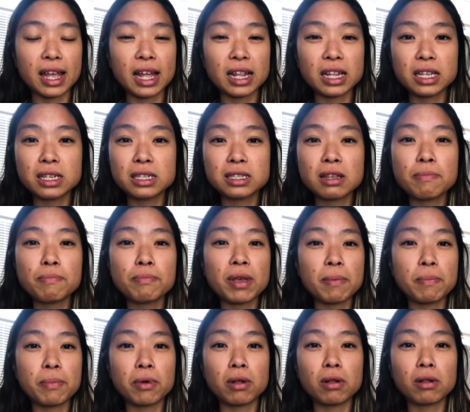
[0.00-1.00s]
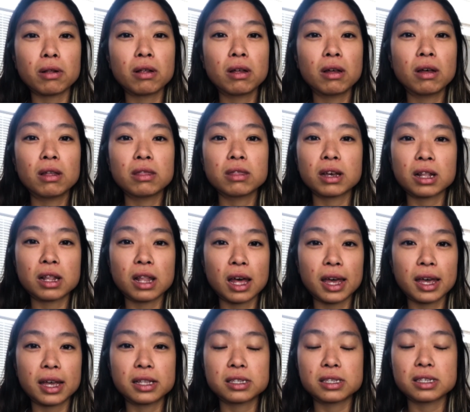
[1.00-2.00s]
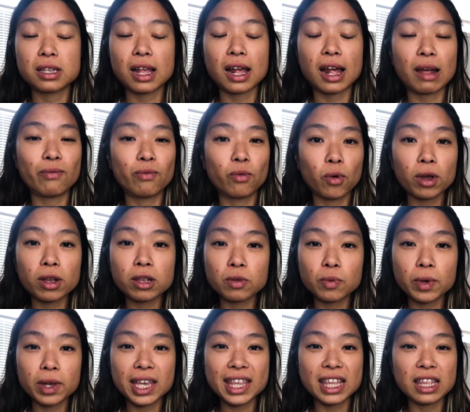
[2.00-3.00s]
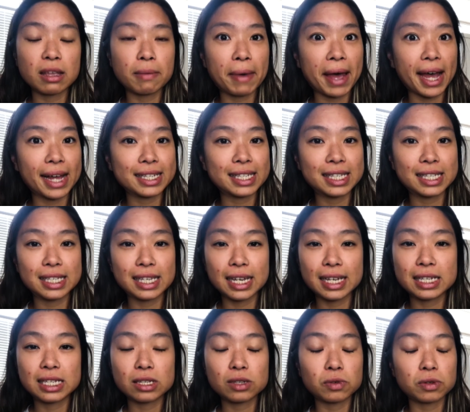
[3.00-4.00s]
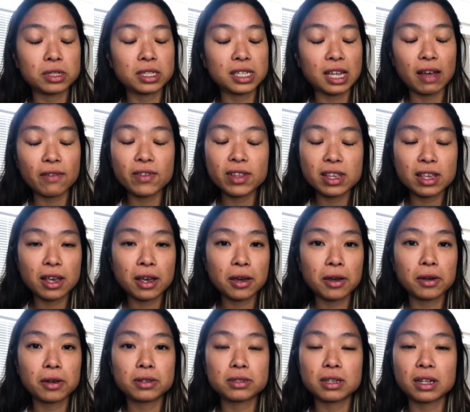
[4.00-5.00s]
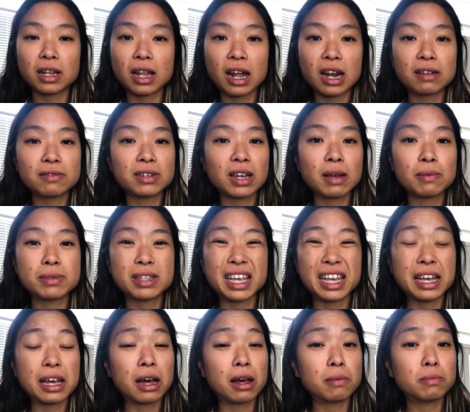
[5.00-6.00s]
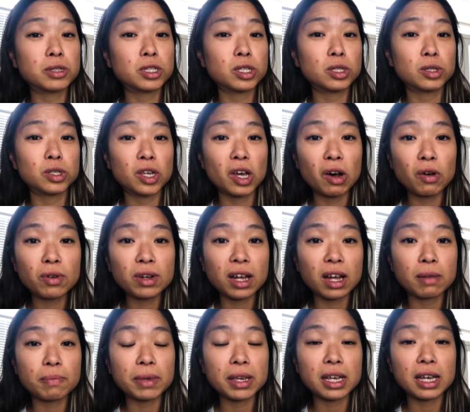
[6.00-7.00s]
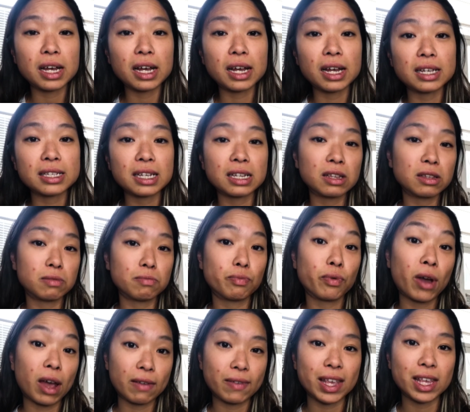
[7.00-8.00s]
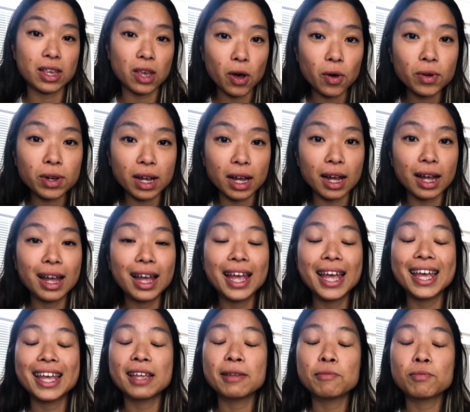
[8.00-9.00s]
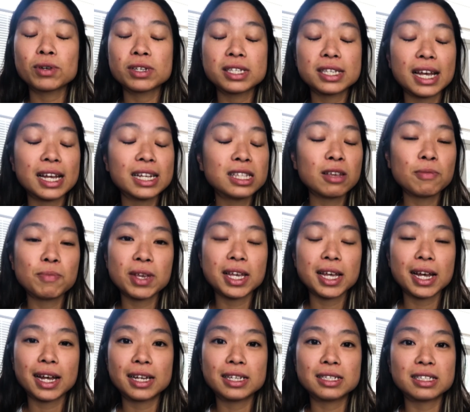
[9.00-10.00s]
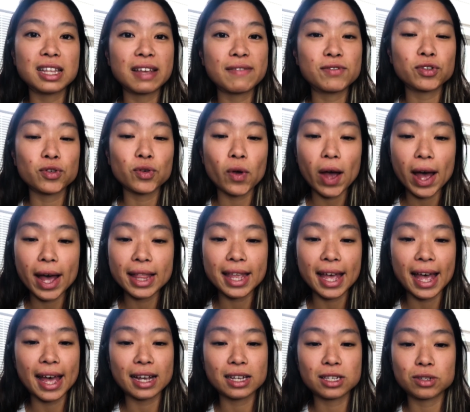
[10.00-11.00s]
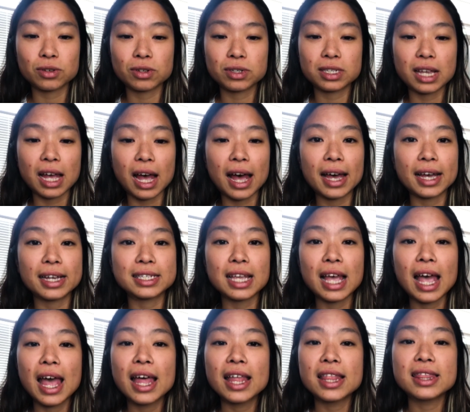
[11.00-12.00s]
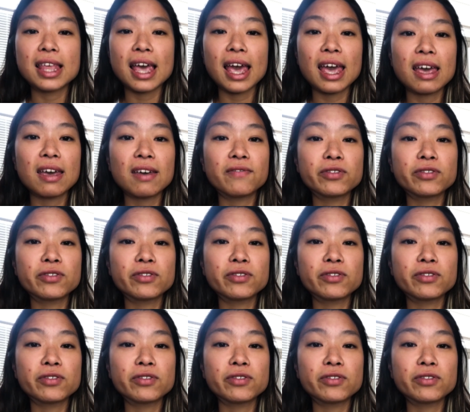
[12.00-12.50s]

At least the clients that I've worked with in the past 6 or 7 years, a lot of times they come to yoga and private yoga, precisely because they've tried the exercise, they've